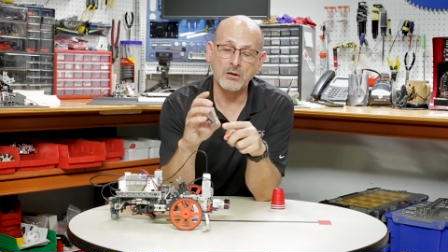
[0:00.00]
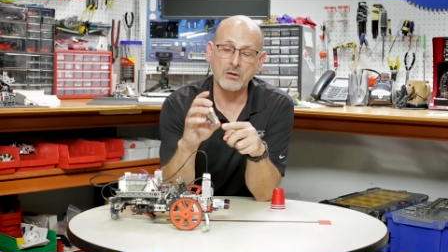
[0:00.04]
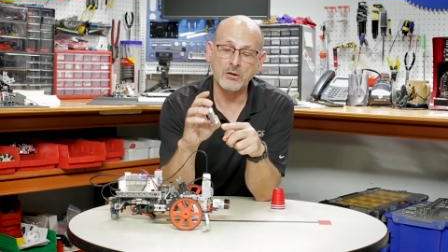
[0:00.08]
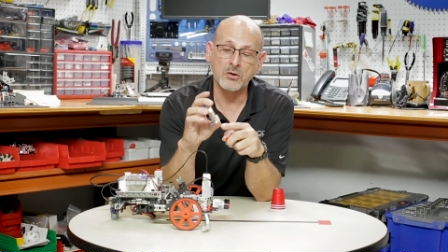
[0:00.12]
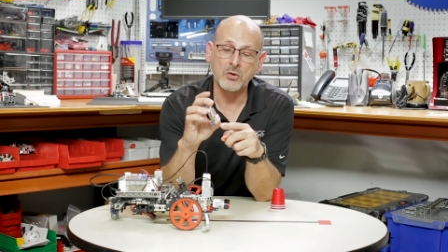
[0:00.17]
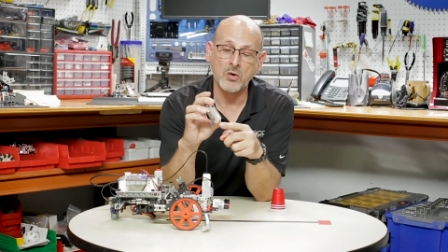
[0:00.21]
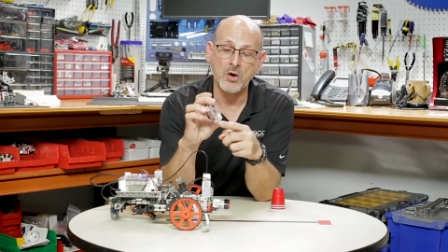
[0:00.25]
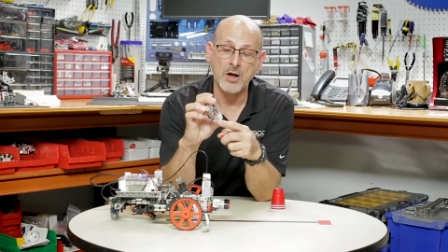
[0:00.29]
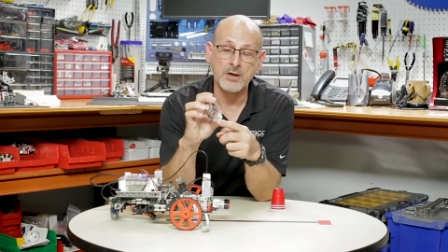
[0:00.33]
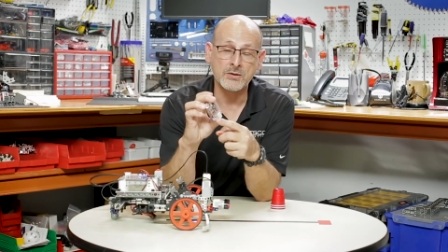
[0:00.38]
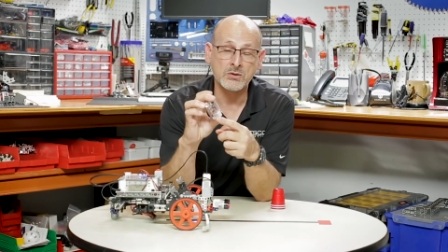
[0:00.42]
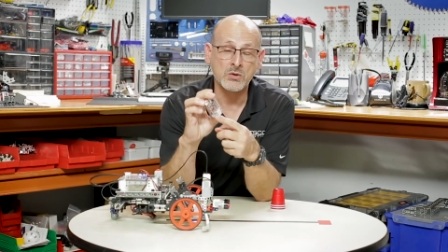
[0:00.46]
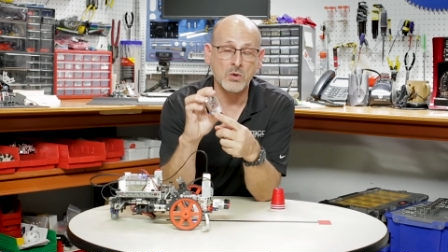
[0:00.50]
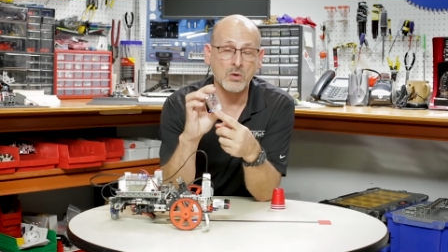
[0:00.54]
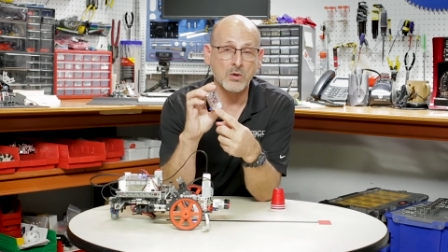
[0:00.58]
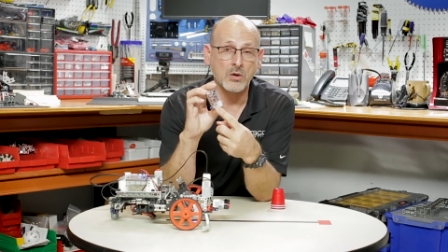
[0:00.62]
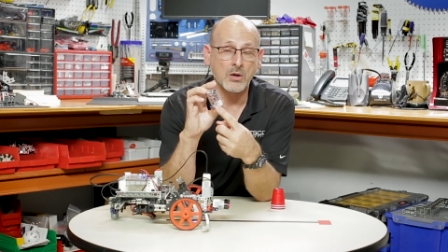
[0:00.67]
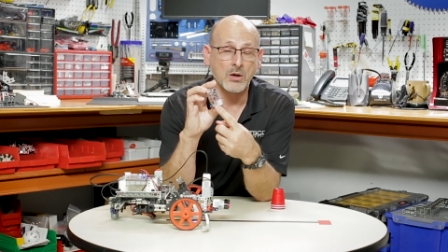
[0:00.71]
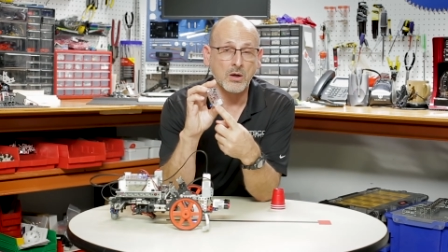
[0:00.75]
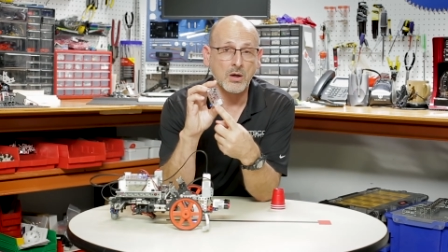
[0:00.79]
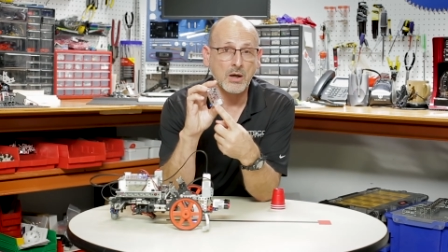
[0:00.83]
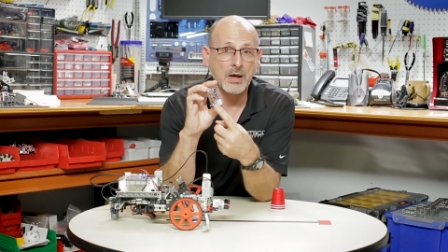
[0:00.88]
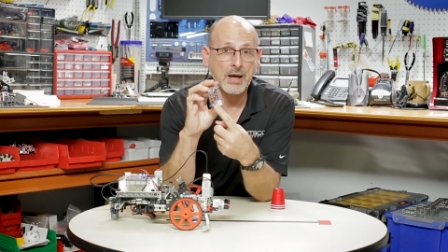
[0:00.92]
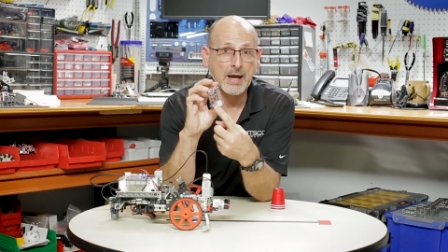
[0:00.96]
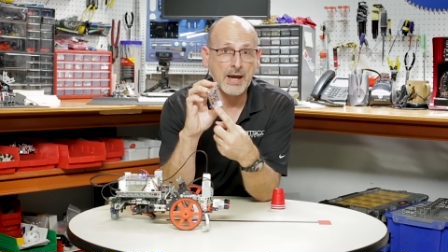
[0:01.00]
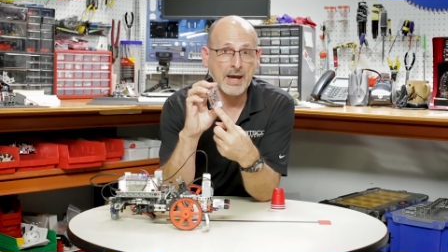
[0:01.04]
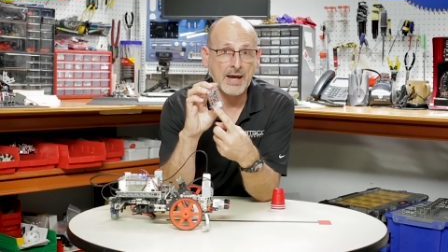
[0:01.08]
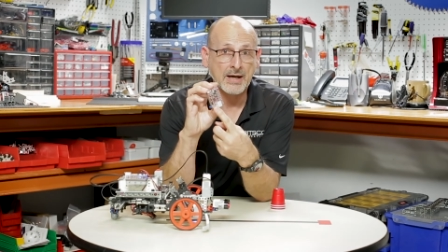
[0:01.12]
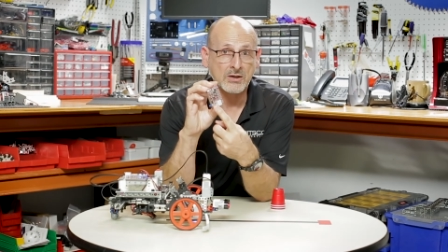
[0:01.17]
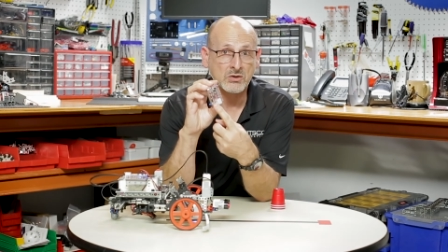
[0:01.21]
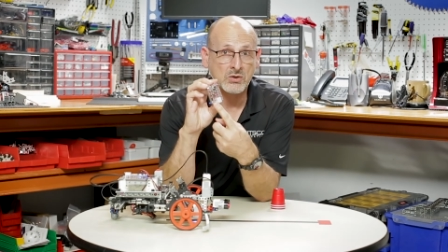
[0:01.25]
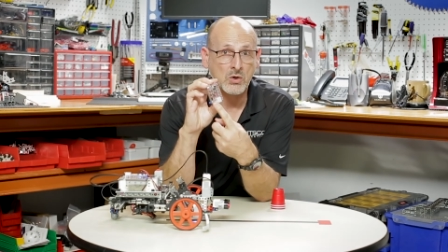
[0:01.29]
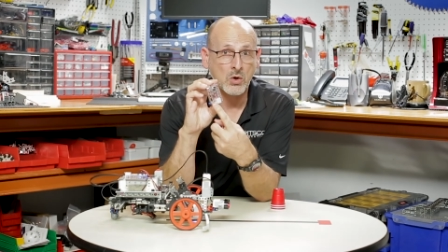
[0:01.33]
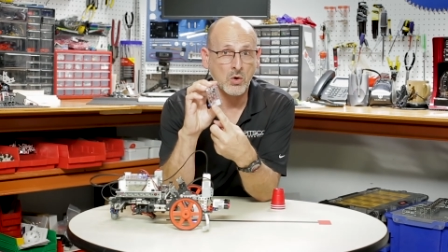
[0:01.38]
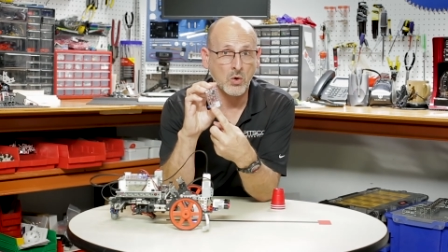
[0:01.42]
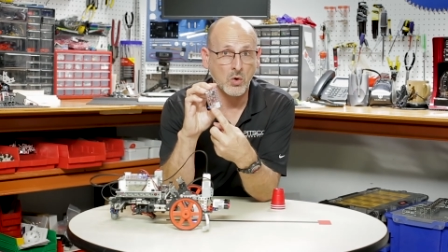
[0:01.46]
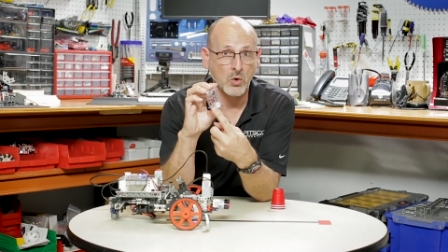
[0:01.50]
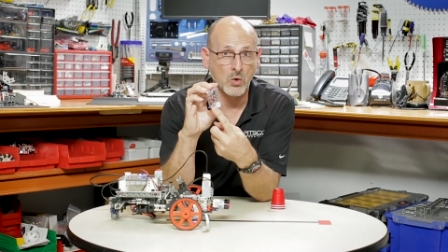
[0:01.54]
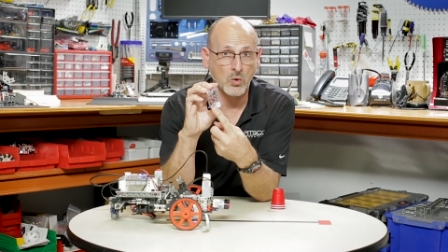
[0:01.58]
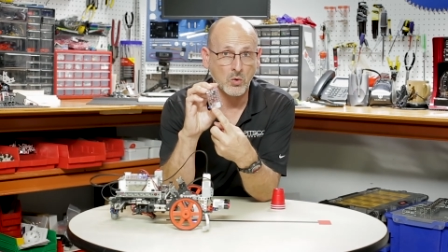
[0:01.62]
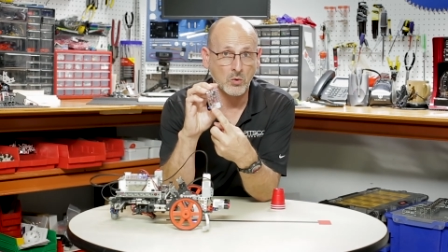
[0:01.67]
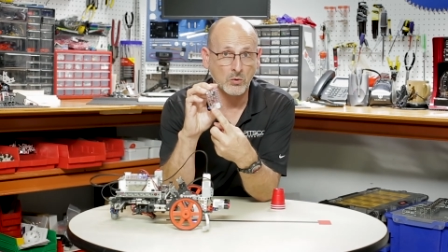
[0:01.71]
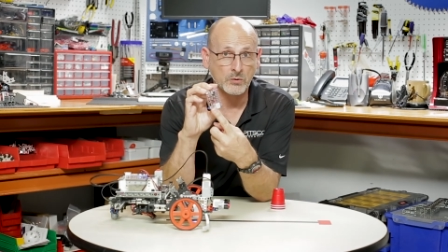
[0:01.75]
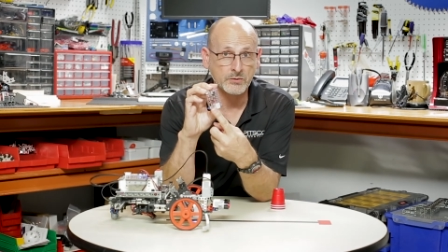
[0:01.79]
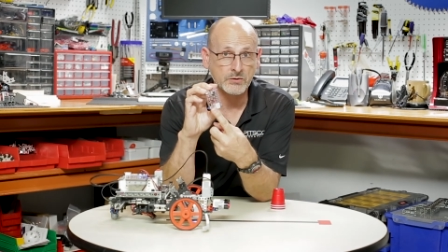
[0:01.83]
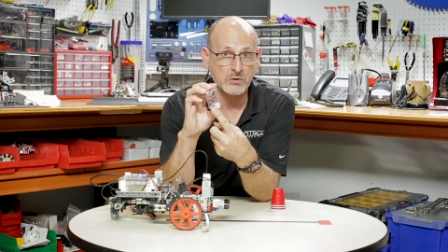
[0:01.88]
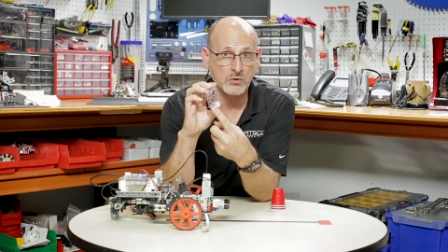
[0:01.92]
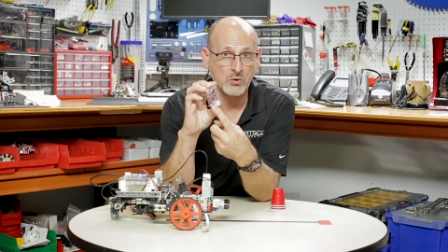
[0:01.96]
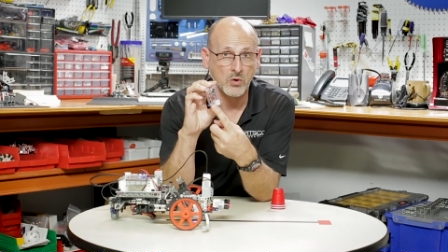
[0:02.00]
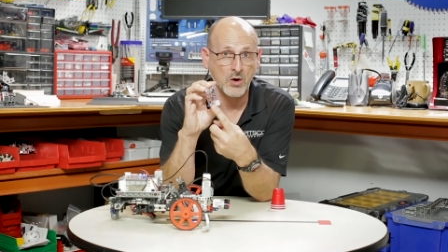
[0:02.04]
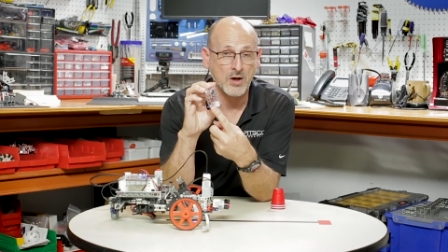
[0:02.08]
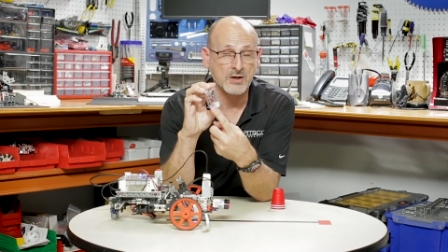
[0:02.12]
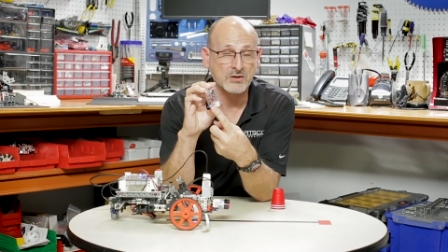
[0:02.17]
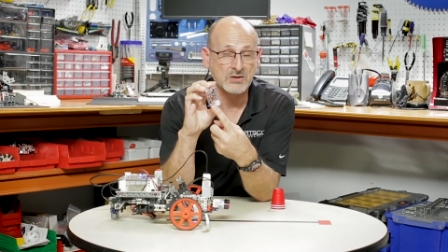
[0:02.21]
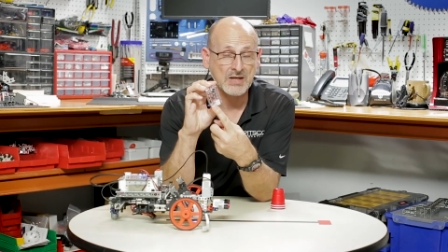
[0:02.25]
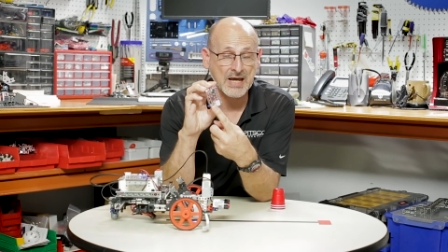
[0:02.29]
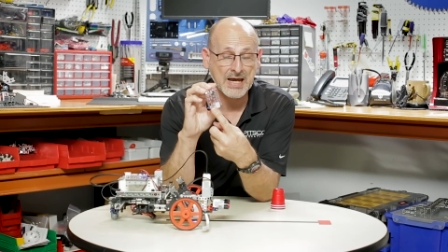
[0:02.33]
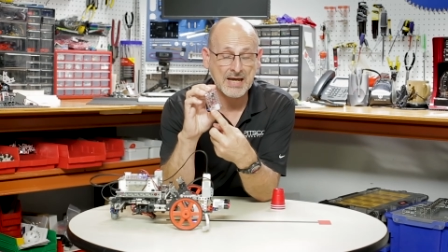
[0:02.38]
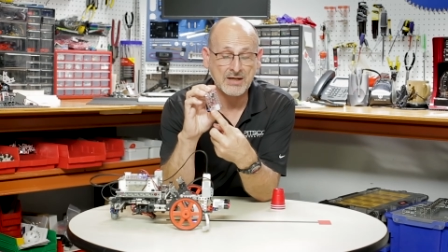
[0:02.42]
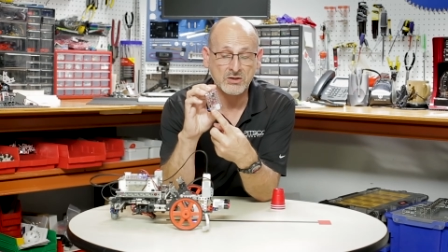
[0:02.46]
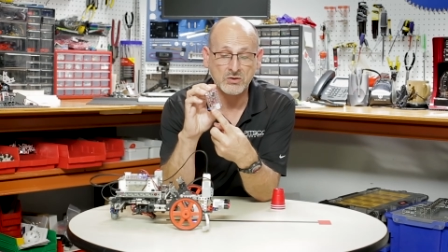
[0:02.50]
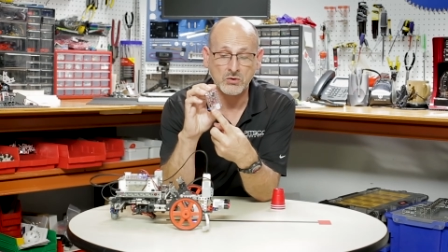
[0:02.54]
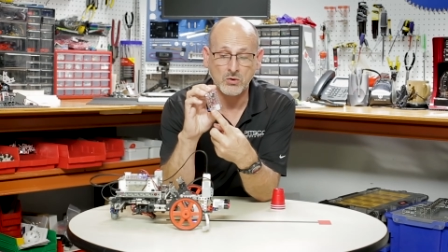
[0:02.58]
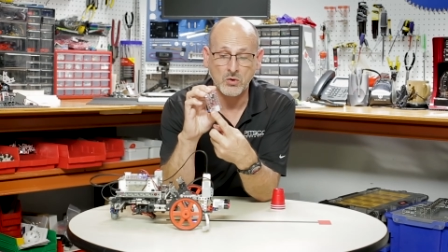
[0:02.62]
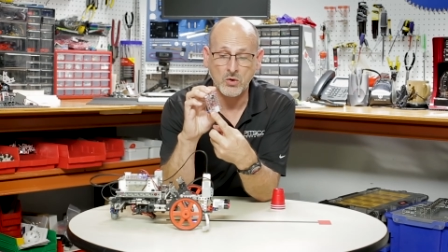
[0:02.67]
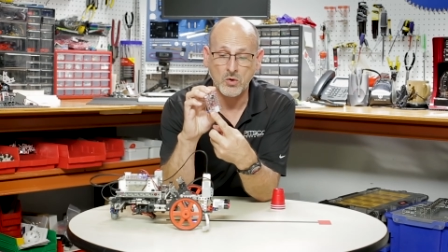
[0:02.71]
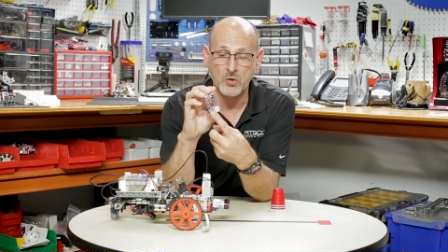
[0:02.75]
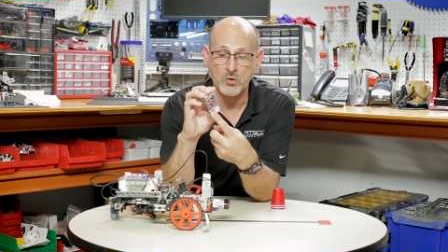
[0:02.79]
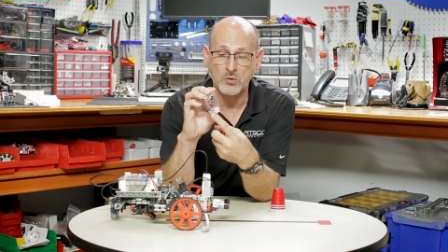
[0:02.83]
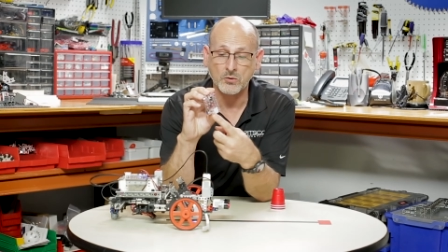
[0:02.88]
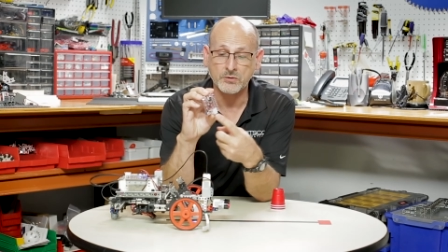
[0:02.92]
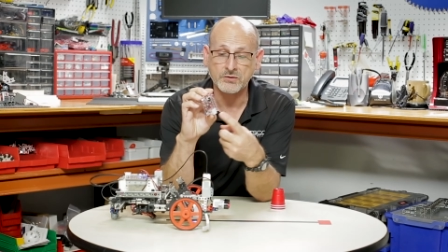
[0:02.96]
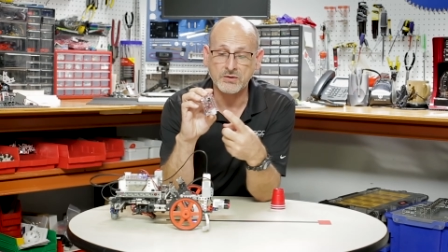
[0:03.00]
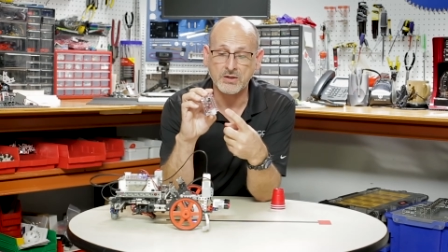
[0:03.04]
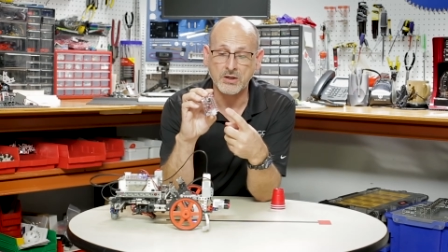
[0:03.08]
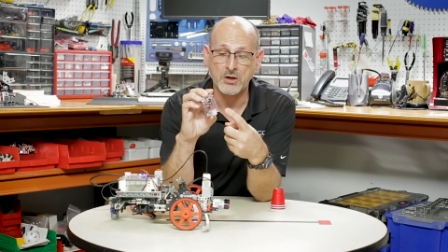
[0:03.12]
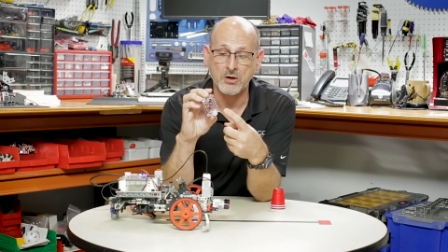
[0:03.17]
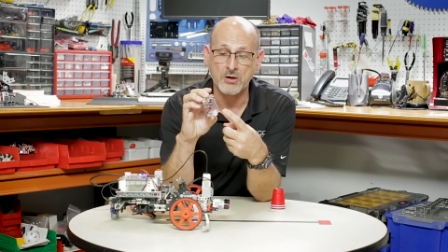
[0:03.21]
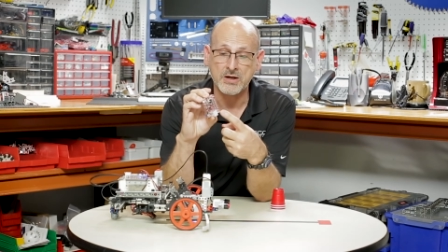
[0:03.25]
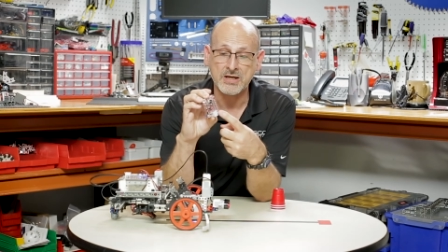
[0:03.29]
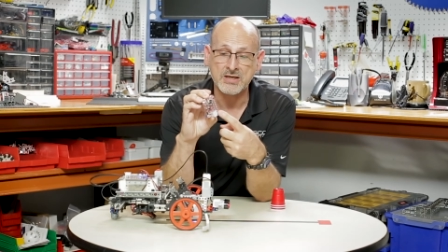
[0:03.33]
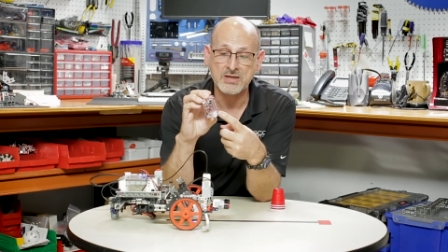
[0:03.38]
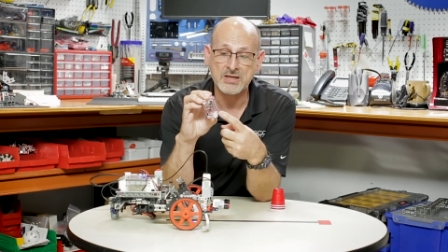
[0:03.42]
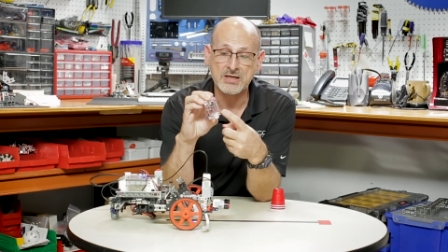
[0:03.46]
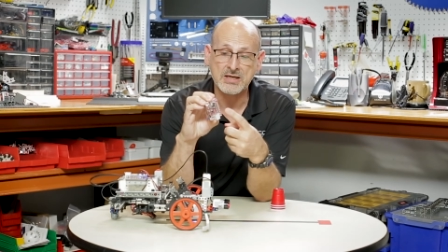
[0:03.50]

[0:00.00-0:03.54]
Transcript: cross axle holes that are in